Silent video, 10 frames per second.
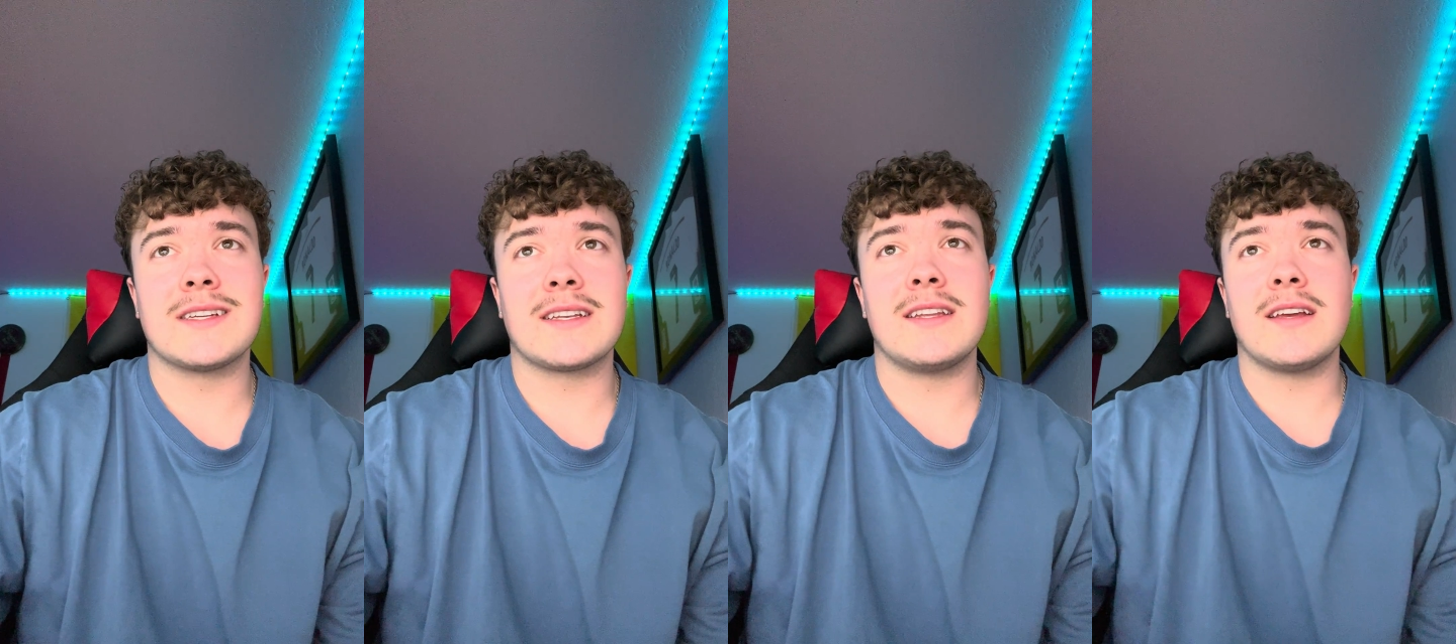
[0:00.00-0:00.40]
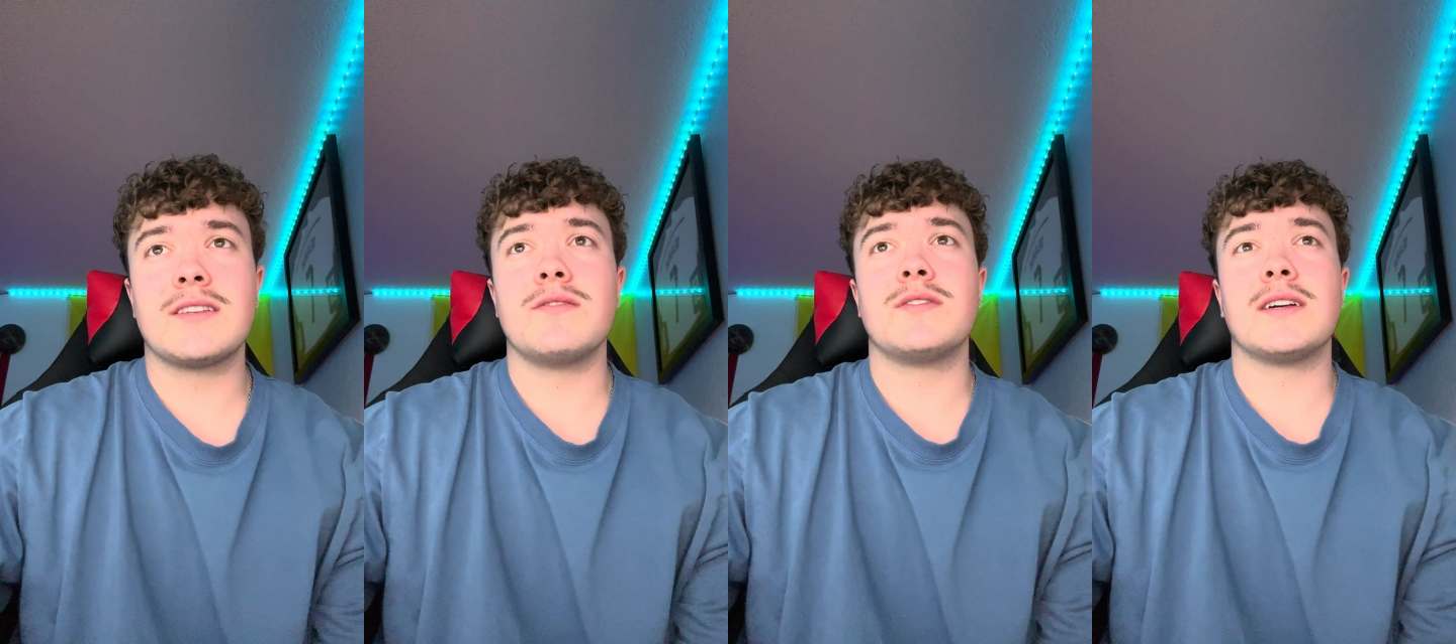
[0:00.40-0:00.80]

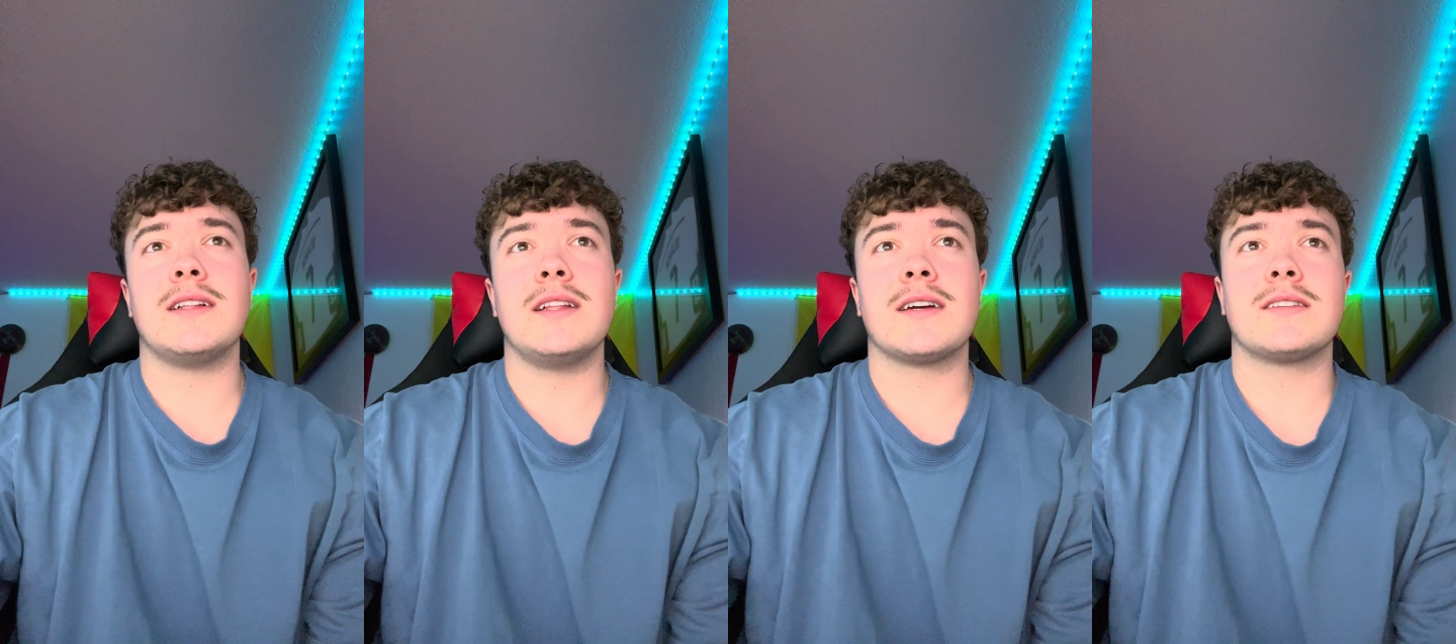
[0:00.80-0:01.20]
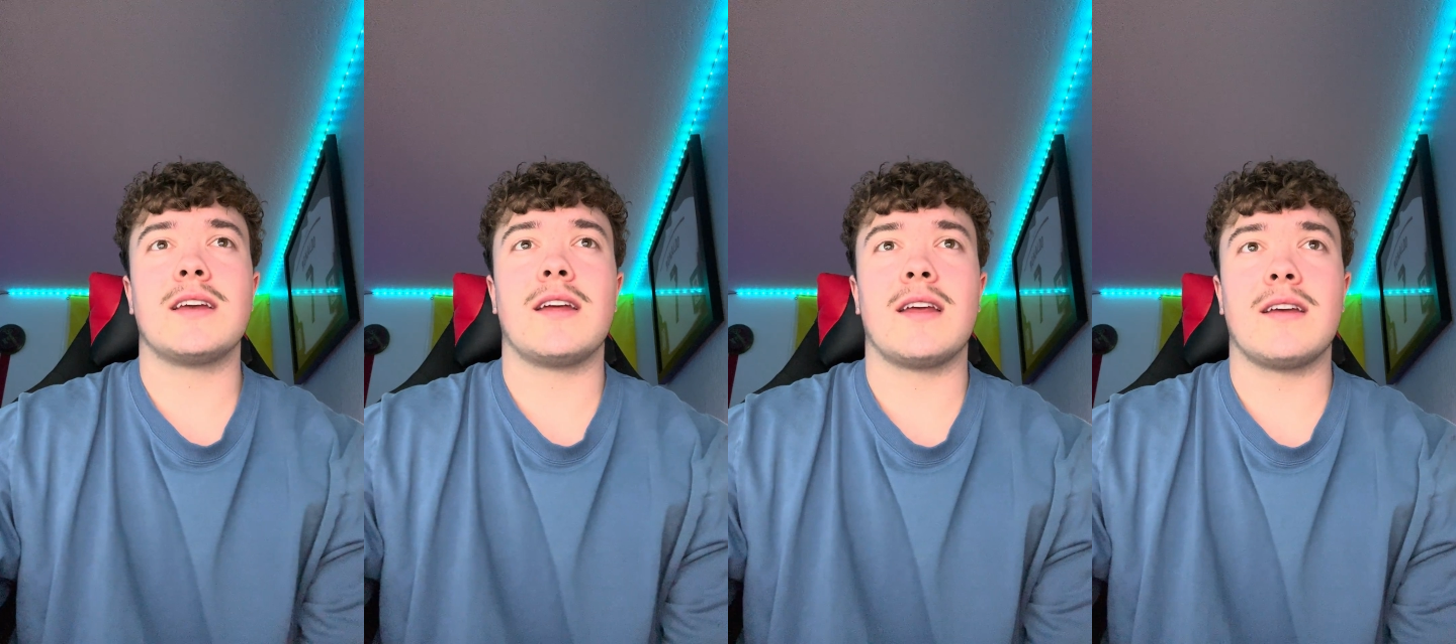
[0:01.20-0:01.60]
techniques used to collect
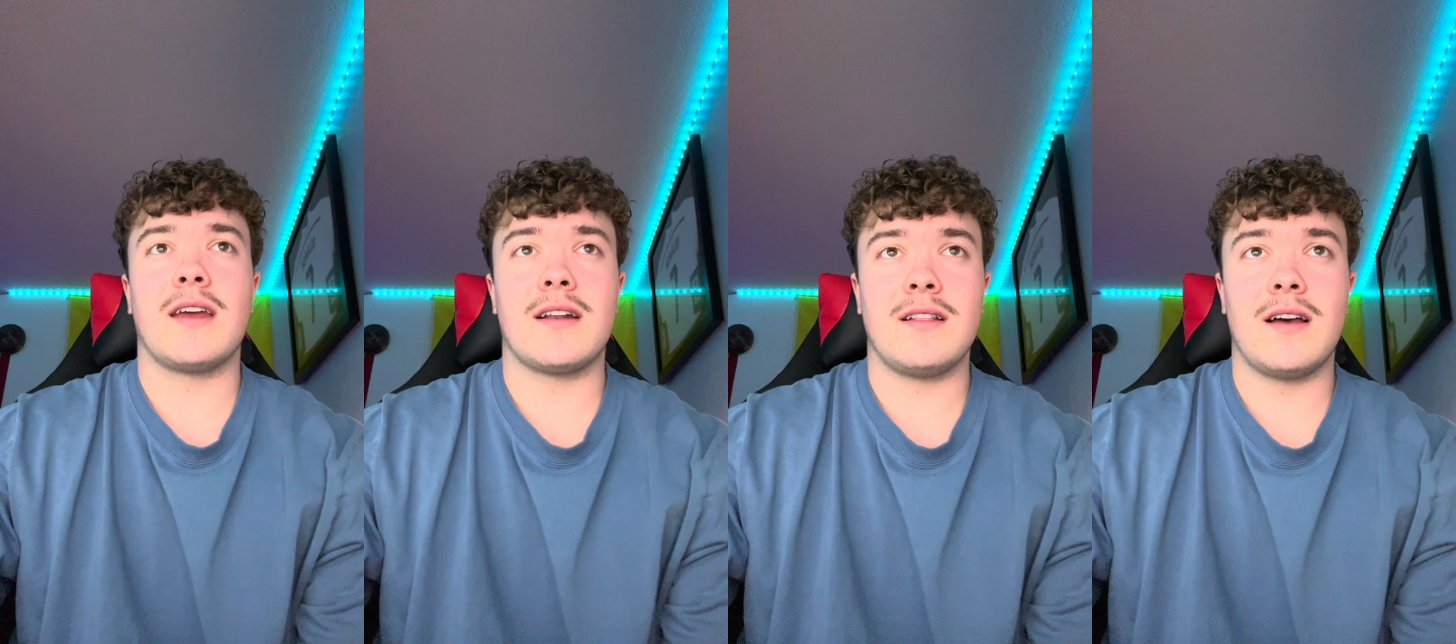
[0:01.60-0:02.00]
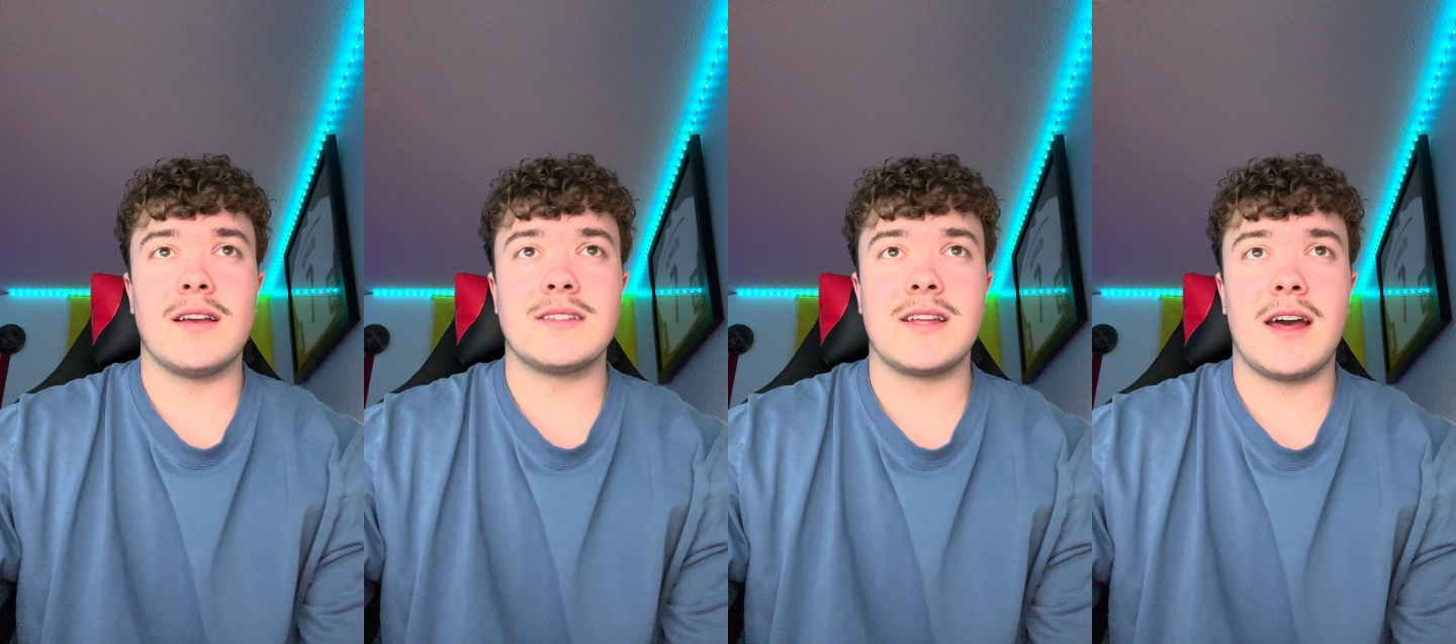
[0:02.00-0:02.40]
and
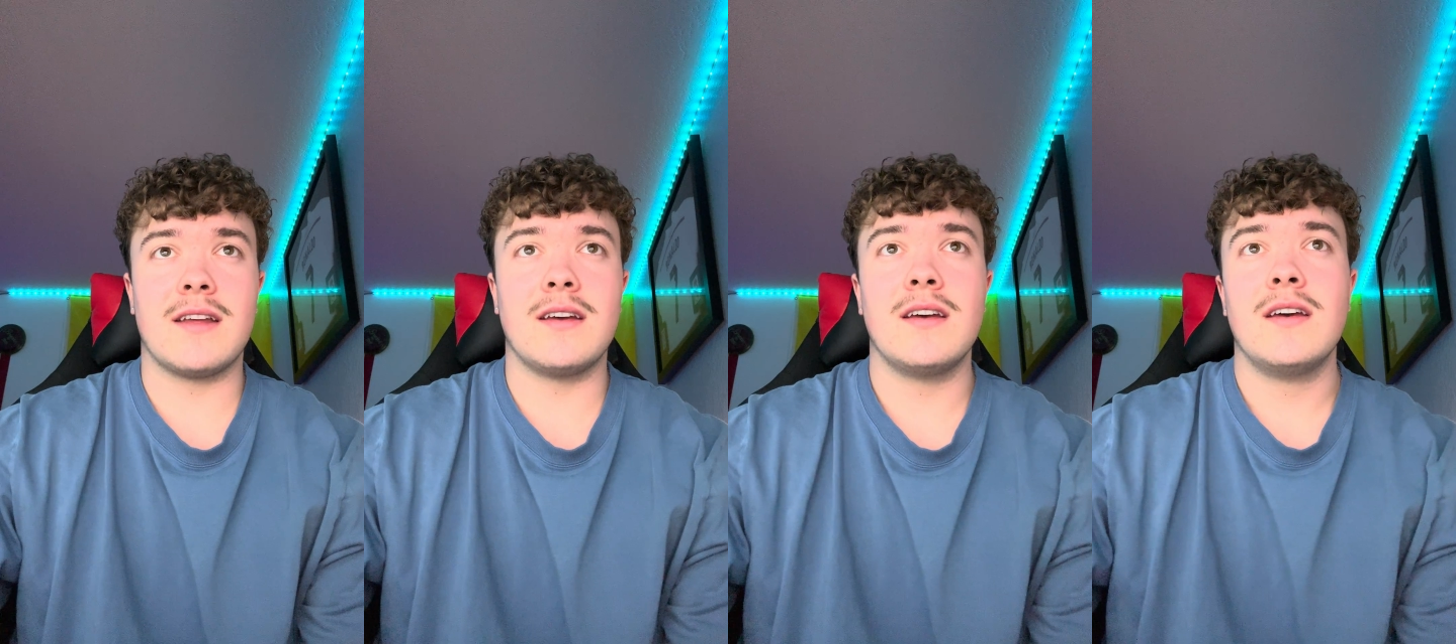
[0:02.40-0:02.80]
analyze data